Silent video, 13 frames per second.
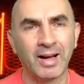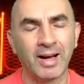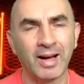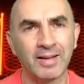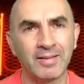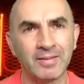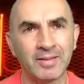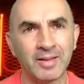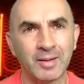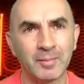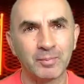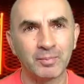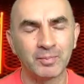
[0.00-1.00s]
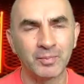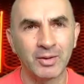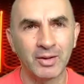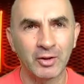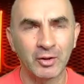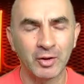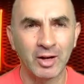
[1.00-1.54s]
And
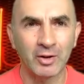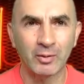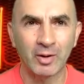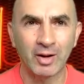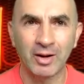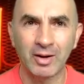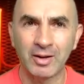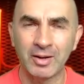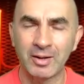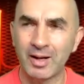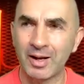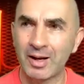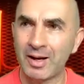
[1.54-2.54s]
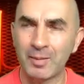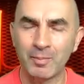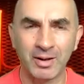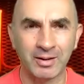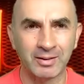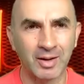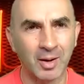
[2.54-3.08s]
you know, I am
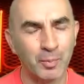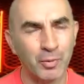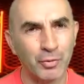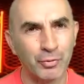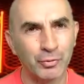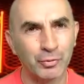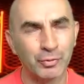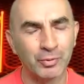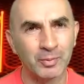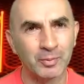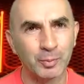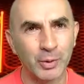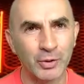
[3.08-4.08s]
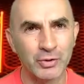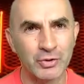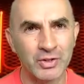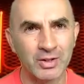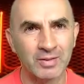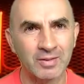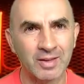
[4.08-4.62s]
a type of
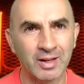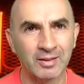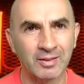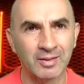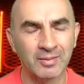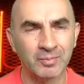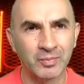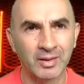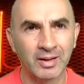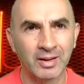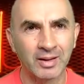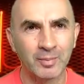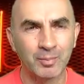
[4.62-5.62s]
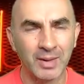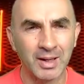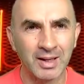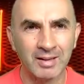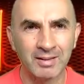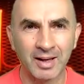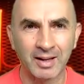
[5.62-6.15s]
person that
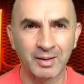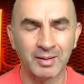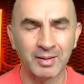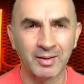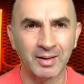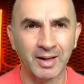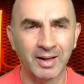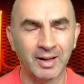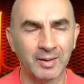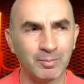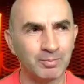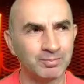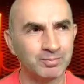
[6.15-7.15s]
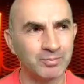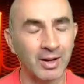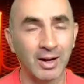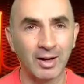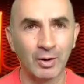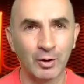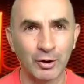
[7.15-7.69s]
meditate
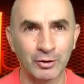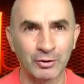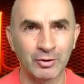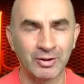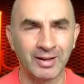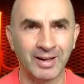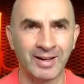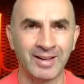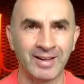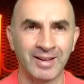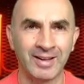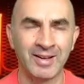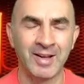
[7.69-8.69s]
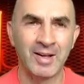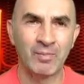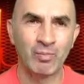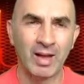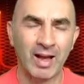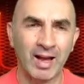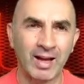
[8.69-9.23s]
a lot.
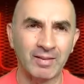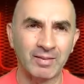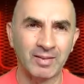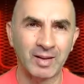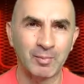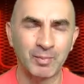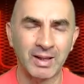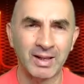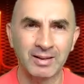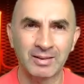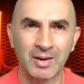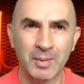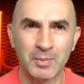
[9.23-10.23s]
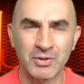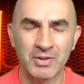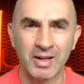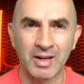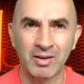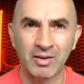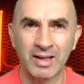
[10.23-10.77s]
And many times
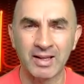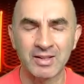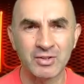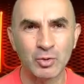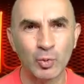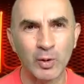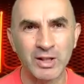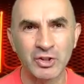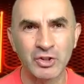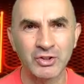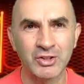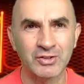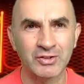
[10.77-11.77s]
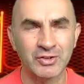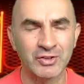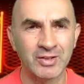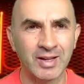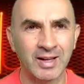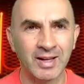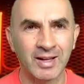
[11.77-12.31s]
there is questions
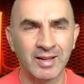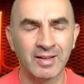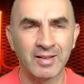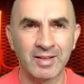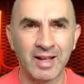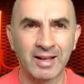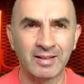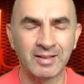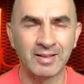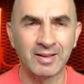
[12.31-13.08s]
that